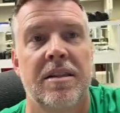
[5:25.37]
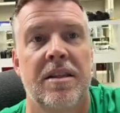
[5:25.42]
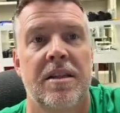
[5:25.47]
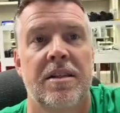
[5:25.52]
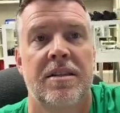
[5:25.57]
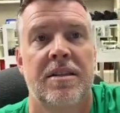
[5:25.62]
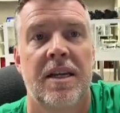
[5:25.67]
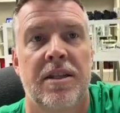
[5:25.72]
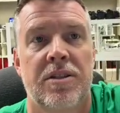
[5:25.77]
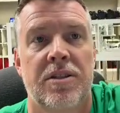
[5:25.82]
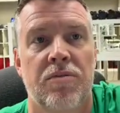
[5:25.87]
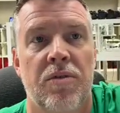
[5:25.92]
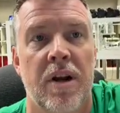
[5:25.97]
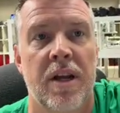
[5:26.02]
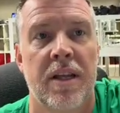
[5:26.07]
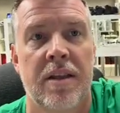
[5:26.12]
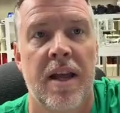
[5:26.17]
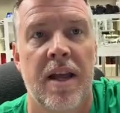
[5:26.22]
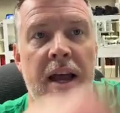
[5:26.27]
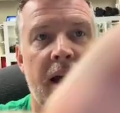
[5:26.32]
of the disc
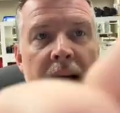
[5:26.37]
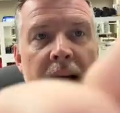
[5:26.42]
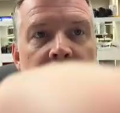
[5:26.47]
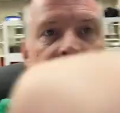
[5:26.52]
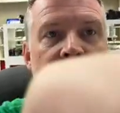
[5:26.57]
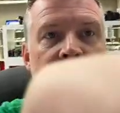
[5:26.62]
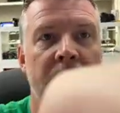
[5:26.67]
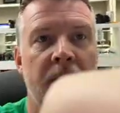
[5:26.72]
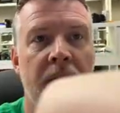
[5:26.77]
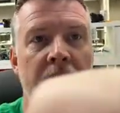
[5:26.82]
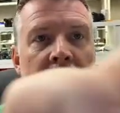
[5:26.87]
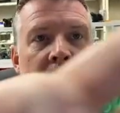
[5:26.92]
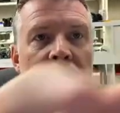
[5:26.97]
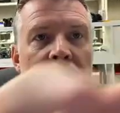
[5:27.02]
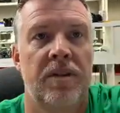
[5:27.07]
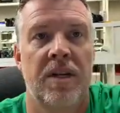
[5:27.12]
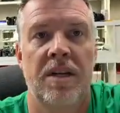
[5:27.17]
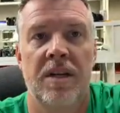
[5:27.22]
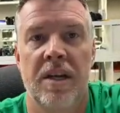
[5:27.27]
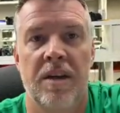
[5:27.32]
right there.
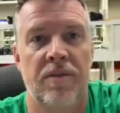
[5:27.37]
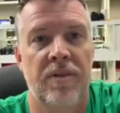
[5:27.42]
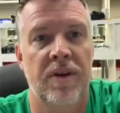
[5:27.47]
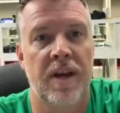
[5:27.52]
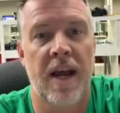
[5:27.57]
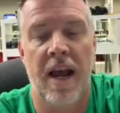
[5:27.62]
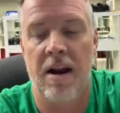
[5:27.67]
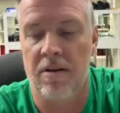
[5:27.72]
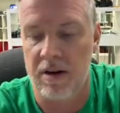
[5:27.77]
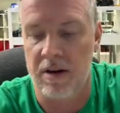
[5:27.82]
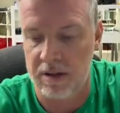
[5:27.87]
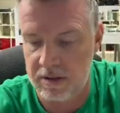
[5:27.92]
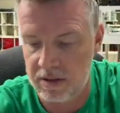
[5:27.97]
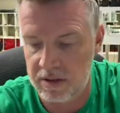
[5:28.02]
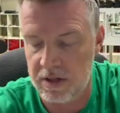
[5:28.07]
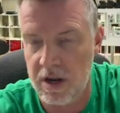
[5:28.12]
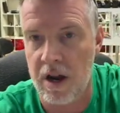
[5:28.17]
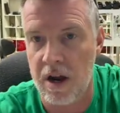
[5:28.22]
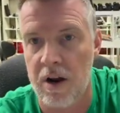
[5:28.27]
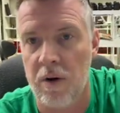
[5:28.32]
Didn't give an error.
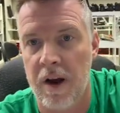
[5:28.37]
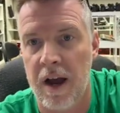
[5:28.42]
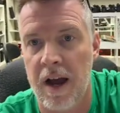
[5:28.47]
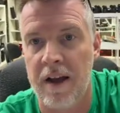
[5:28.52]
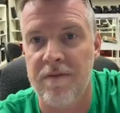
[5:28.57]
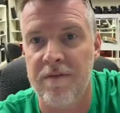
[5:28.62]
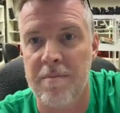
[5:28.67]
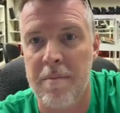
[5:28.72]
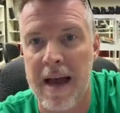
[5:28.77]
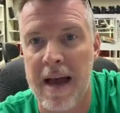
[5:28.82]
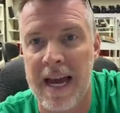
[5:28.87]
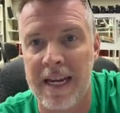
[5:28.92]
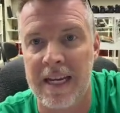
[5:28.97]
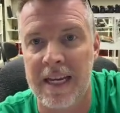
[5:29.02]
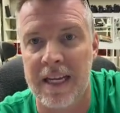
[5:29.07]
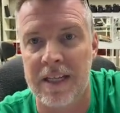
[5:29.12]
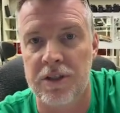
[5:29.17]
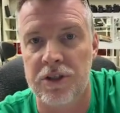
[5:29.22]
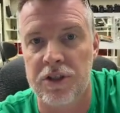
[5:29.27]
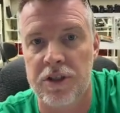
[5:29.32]
So I've
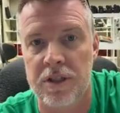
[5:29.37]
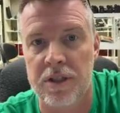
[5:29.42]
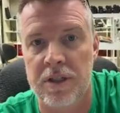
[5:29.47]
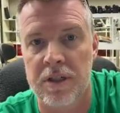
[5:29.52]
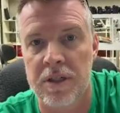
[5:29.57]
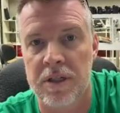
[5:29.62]
managed